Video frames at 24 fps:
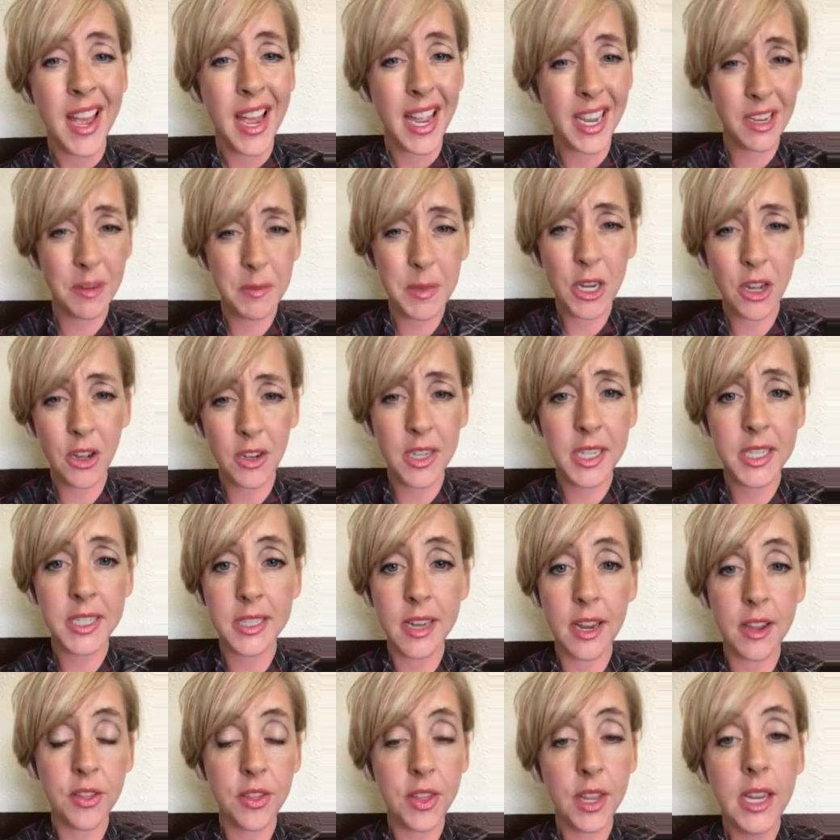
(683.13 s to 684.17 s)
And to be
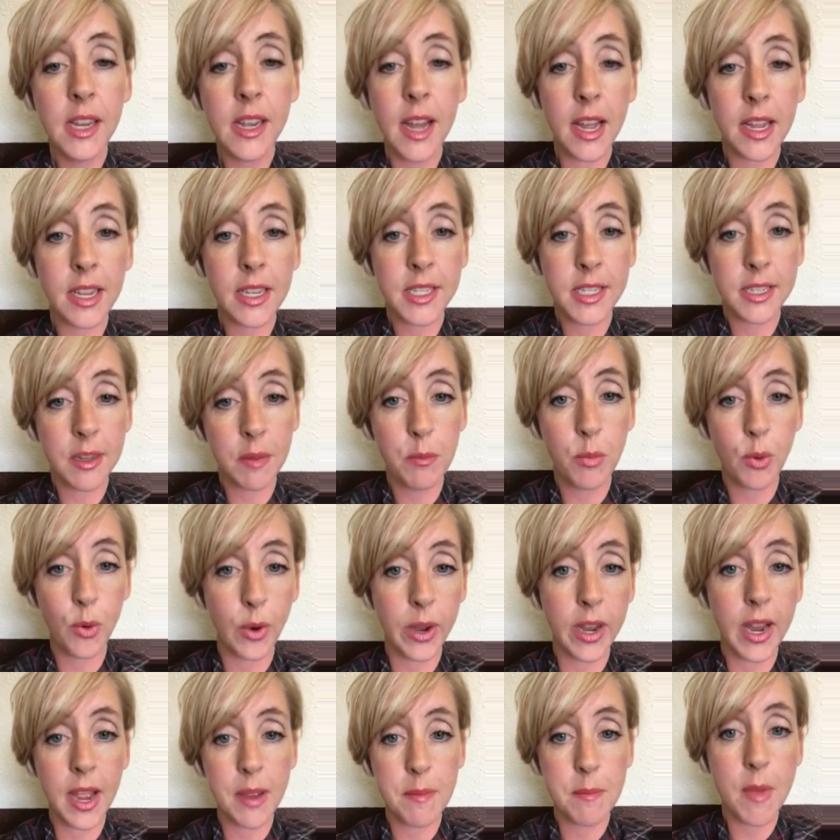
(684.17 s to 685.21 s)
honest, I think at some
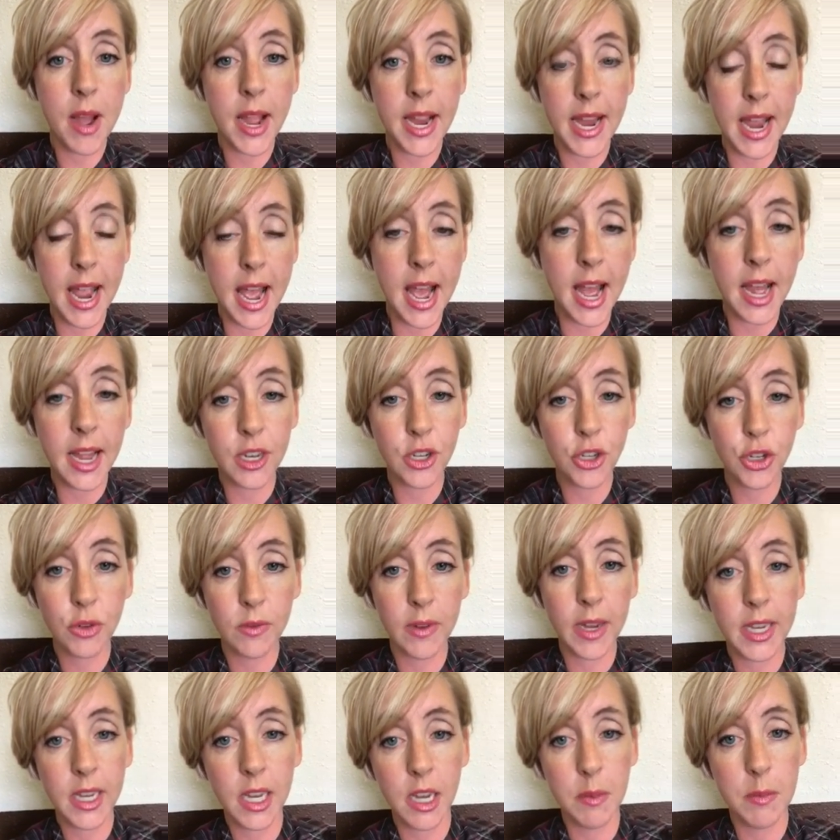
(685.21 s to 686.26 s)
point I might add
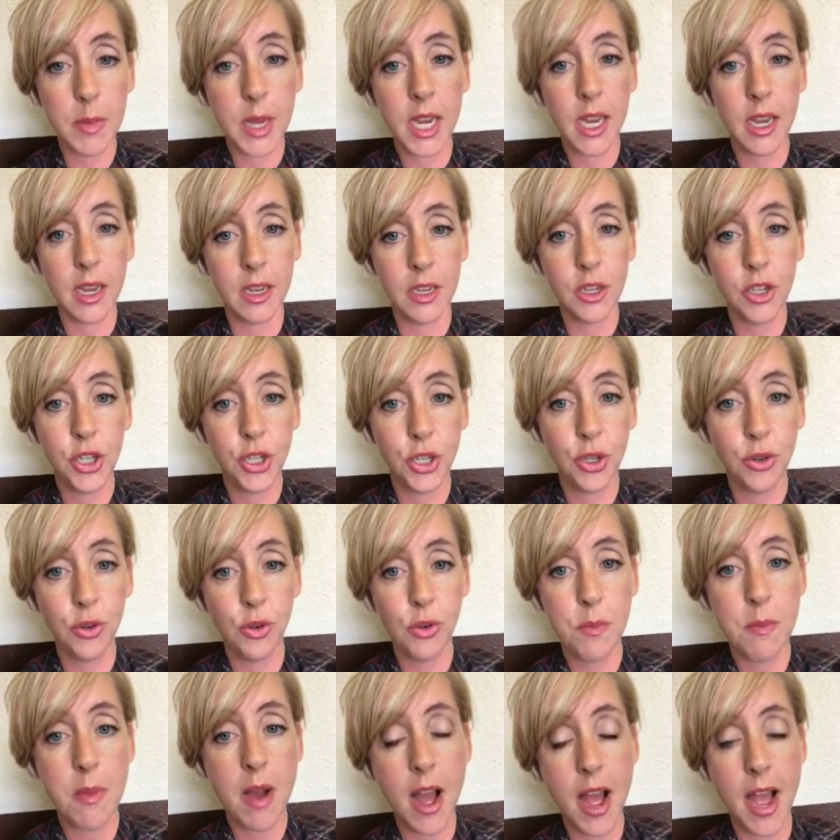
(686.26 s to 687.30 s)
geranium
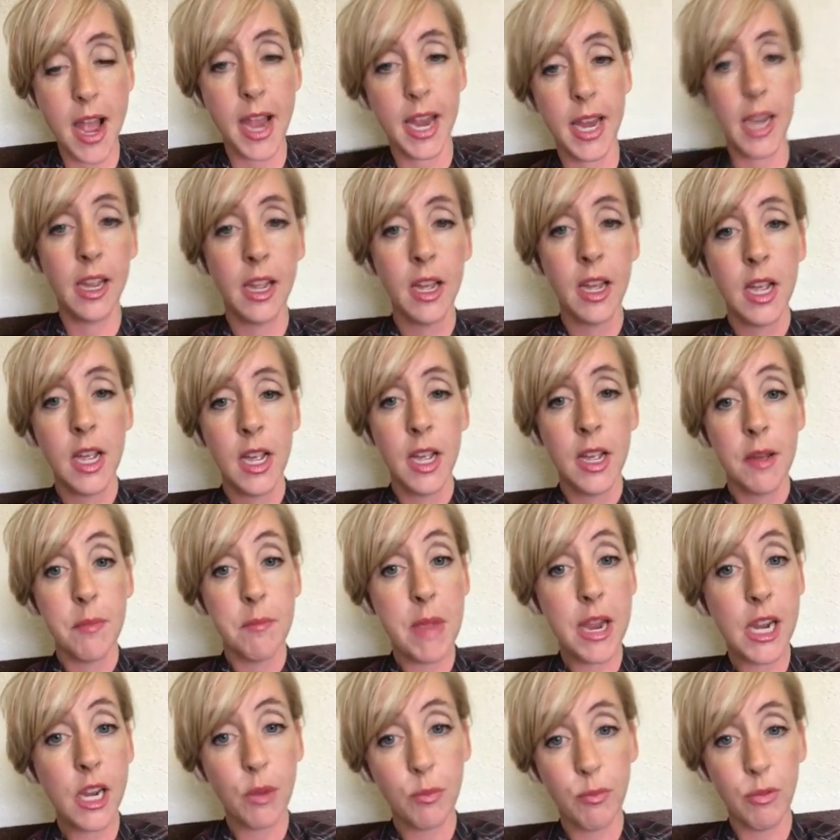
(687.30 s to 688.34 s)
into my
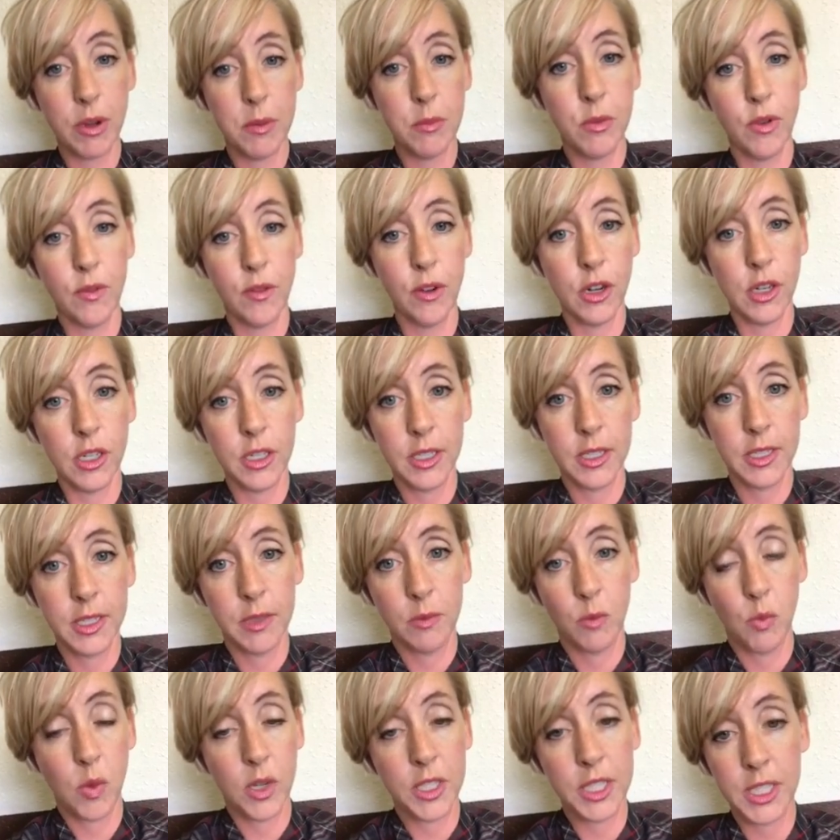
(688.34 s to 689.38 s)
makeup
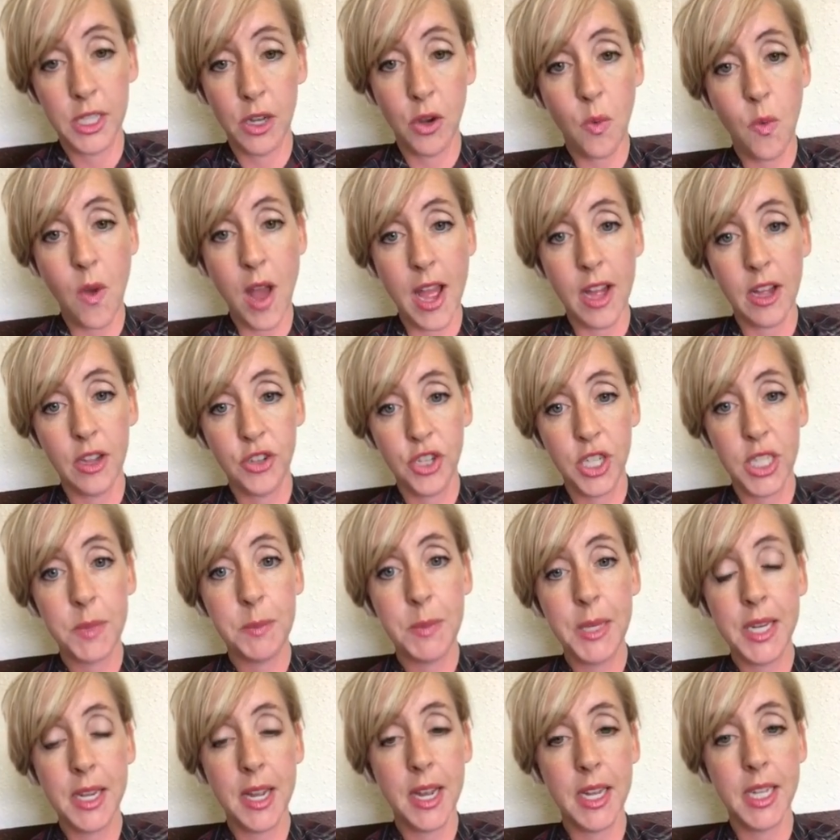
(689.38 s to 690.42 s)
removers once in a while just
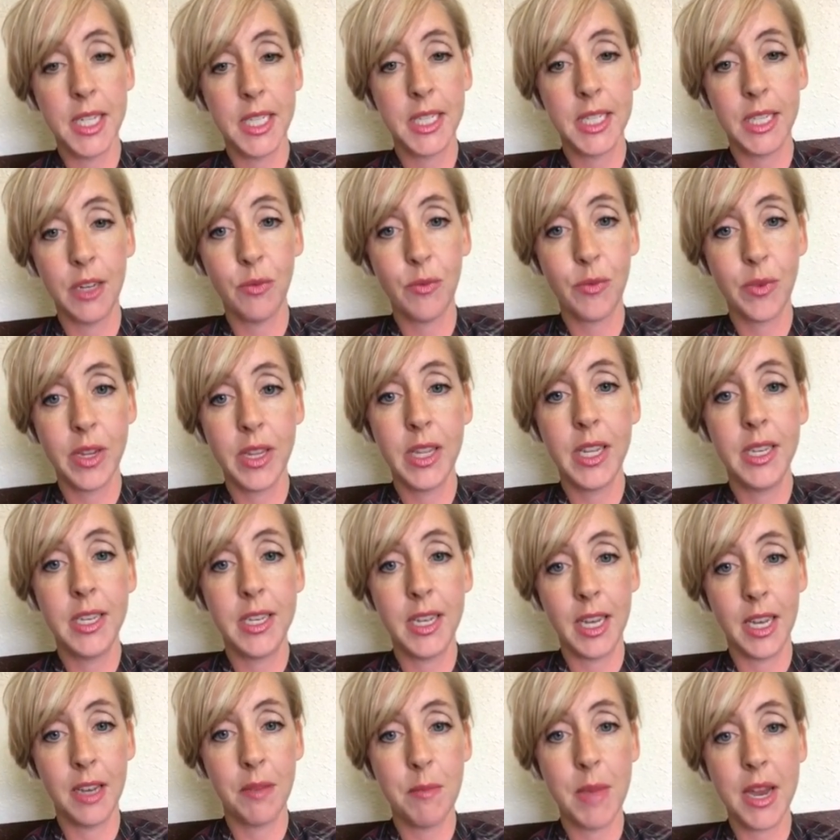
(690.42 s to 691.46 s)
because it really
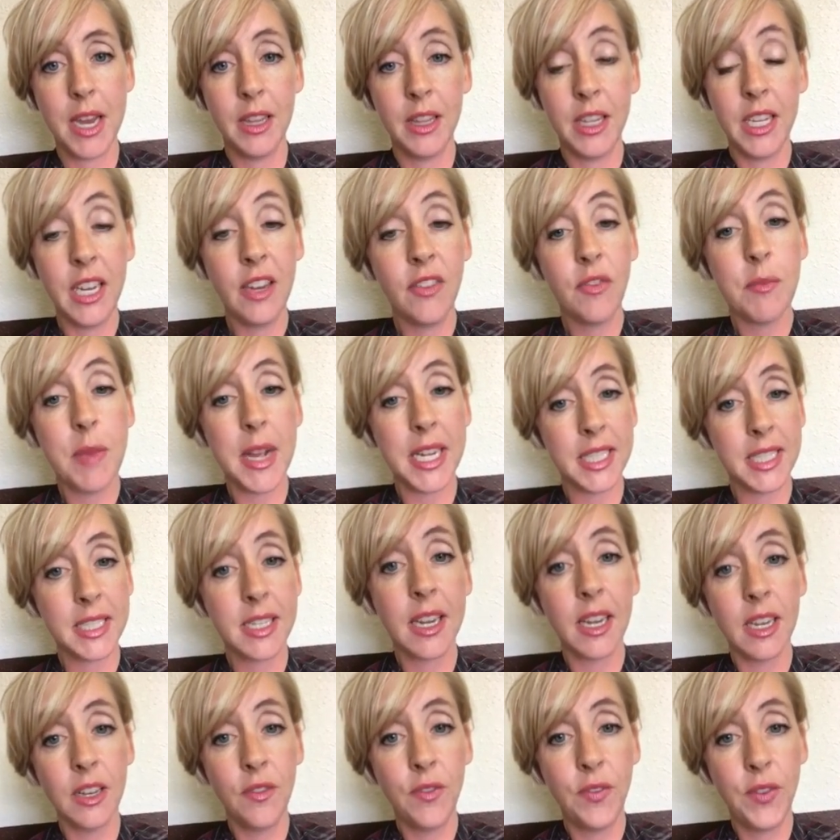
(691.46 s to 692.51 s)
did leave my
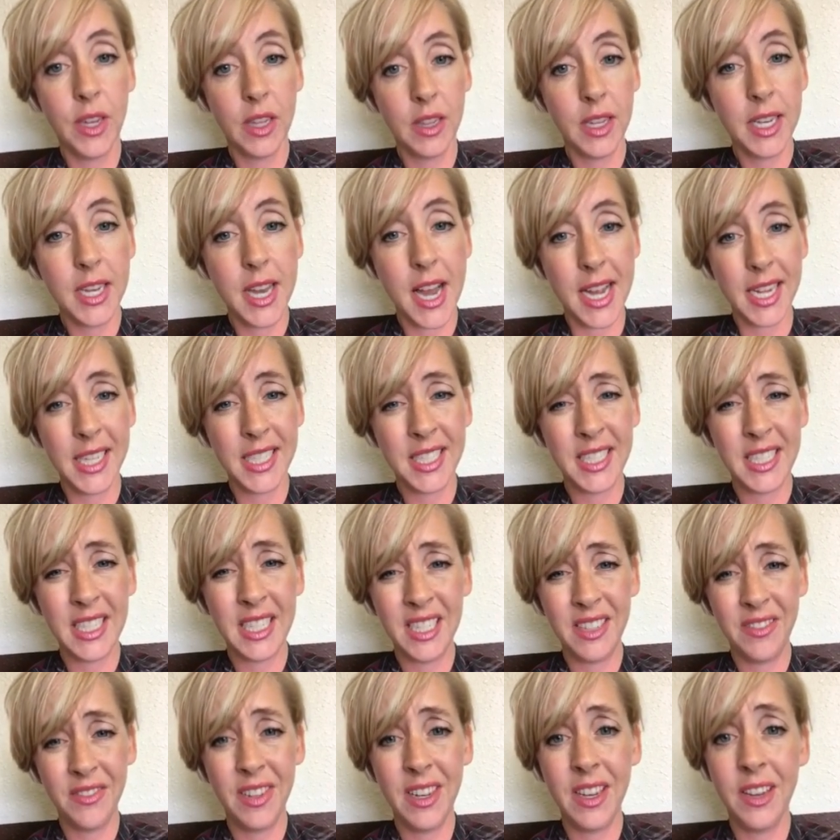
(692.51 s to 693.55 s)
skin feeling nice
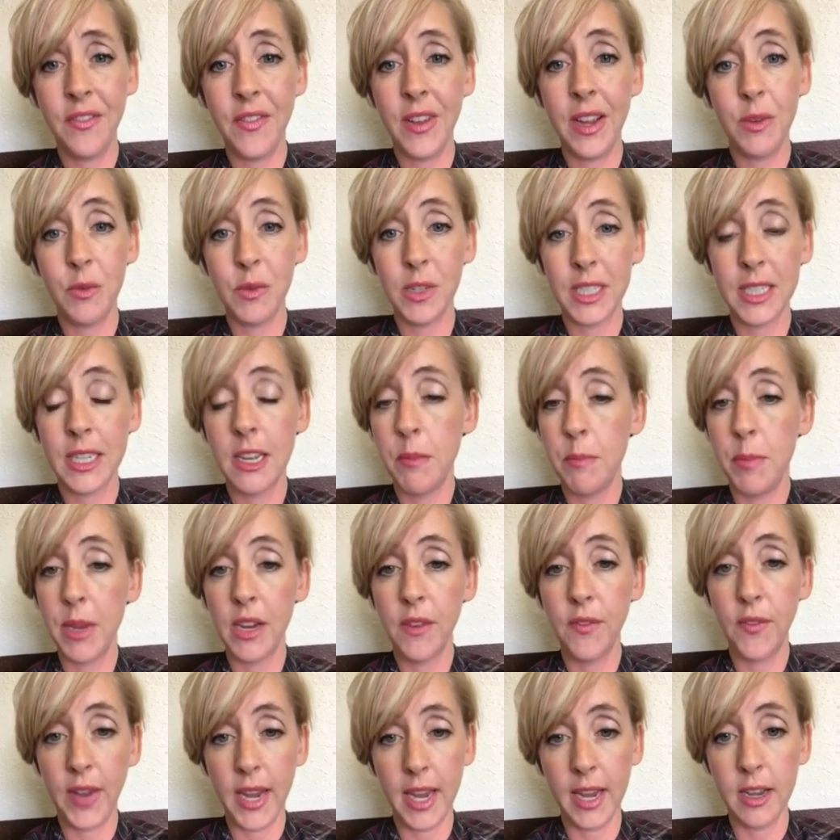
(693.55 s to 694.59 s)
even if I wasn't a
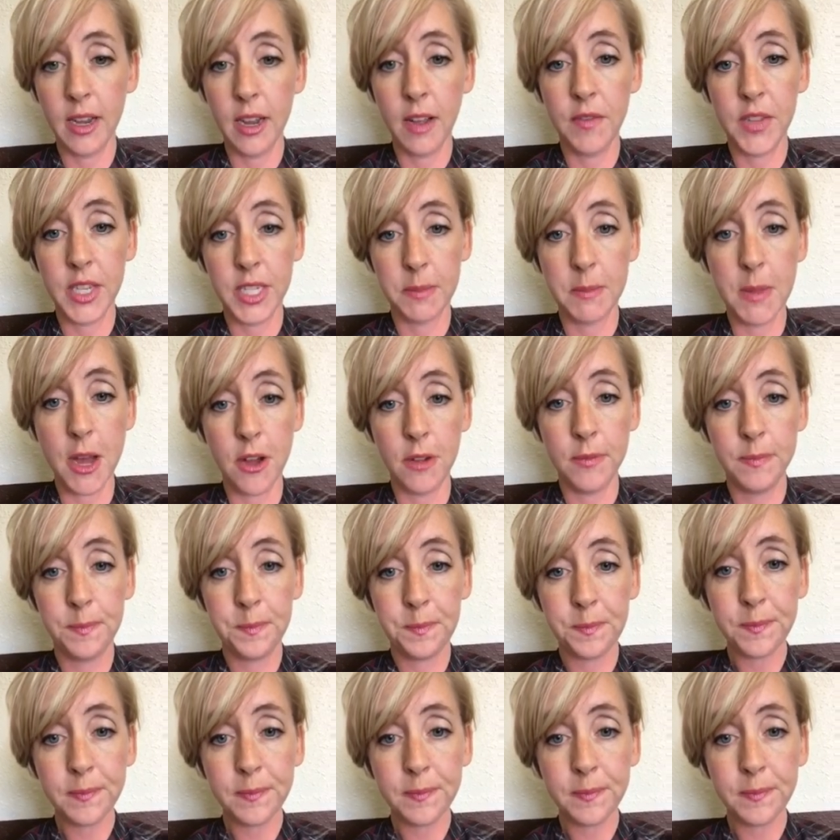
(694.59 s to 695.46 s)
big fan of the smell.